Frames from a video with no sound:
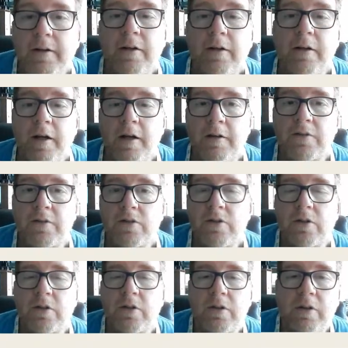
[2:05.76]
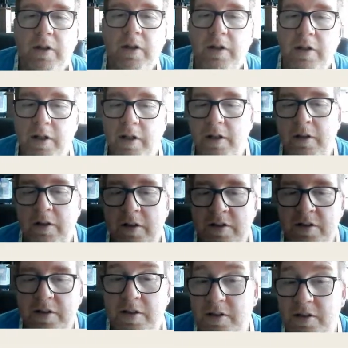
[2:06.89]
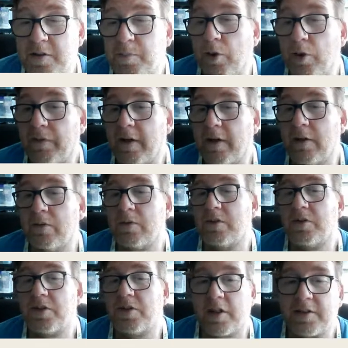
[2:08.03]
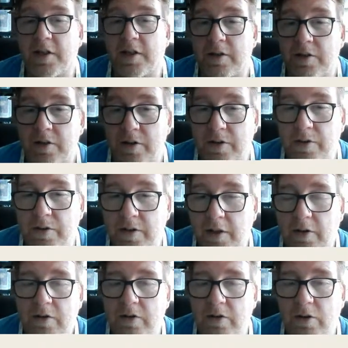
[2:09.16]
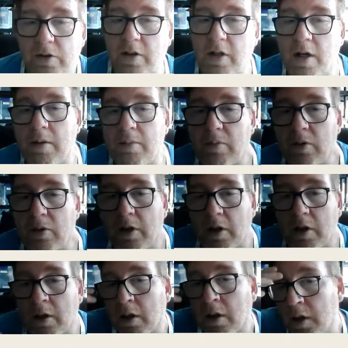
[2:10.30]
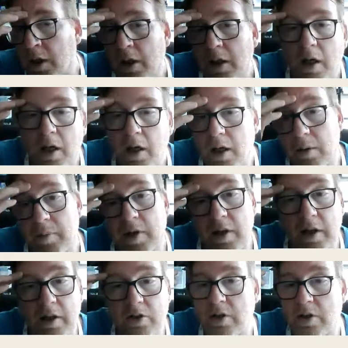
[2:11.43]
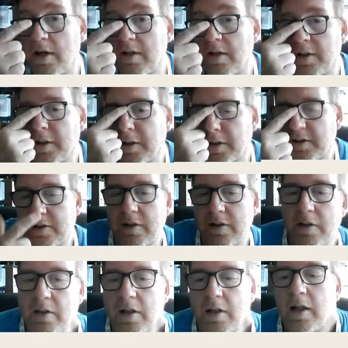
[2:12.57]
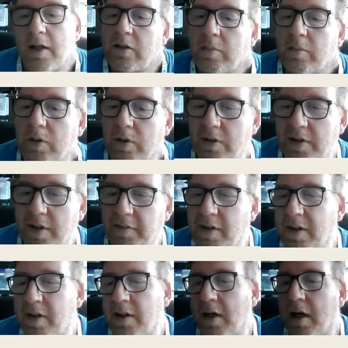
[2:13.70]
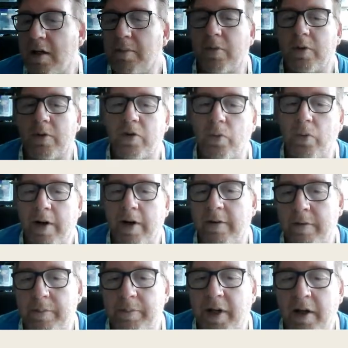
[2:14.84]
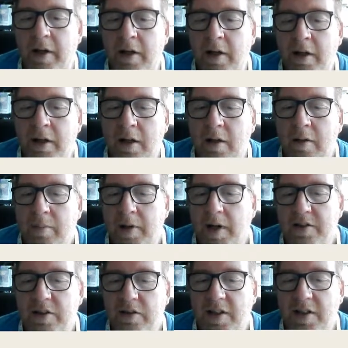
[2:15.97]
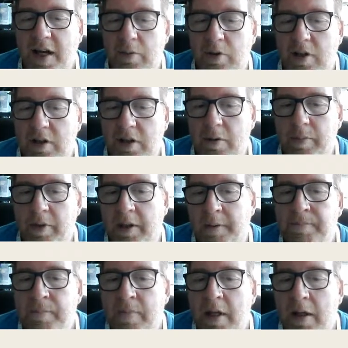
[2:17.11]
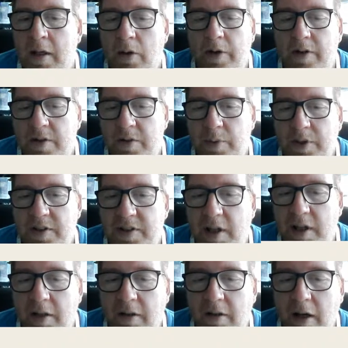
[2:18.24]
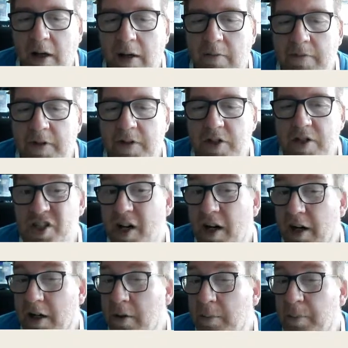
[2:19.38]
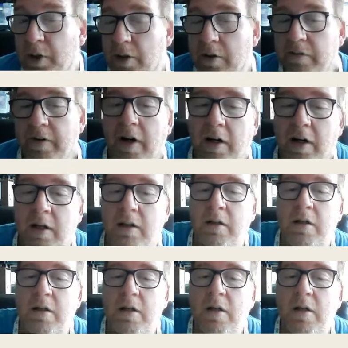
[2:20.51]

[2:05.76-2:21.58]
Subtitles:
Next, well, here this is proof I don't just sell shoes. I used to do a lot more electronics and collectibles. I've kind of moved away from that, but I still dabble a little bit. Anyway, this was a vintage air purifier.